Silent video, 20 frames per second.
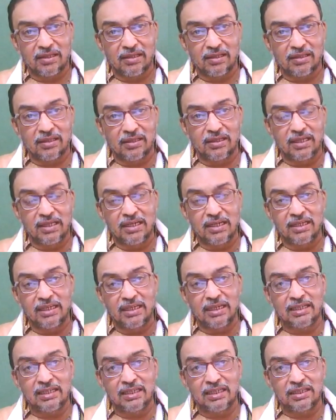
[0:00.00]
The
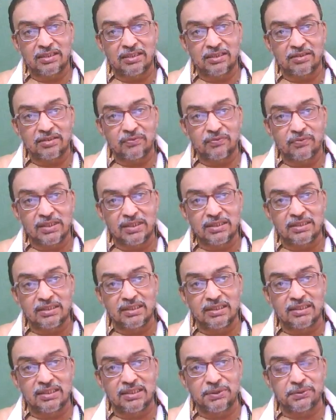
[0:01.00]
inland letter once
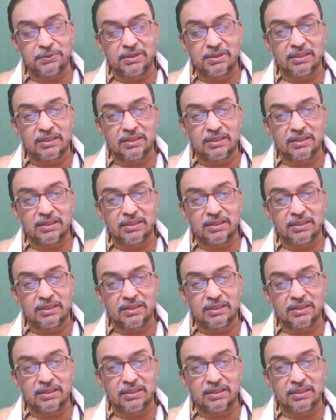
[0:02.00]
received,